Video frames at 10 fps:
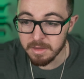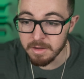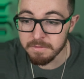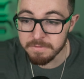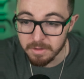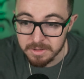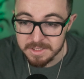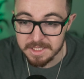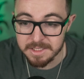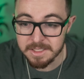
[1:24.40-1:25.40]

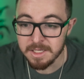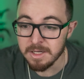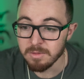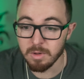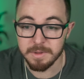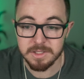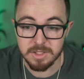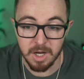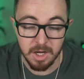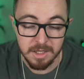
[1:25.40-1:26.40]
versus what we
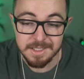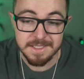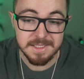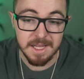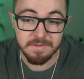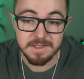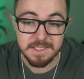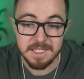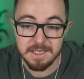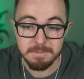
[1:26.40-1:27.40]
saw
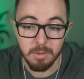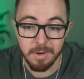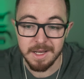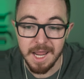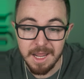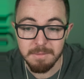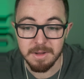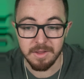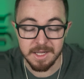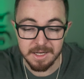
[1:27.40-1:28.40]
17.8
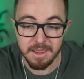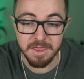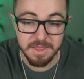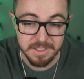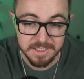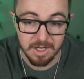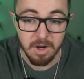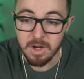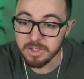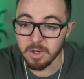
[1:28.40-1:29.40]
million this year.
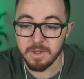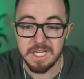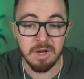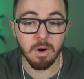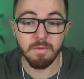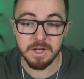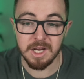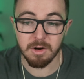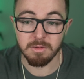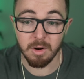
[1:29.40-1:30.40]
So year over
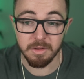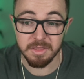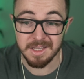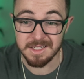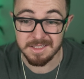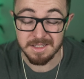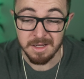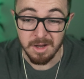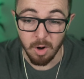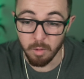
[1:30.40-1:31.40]
year growth is
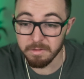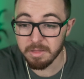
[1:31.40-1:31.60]
over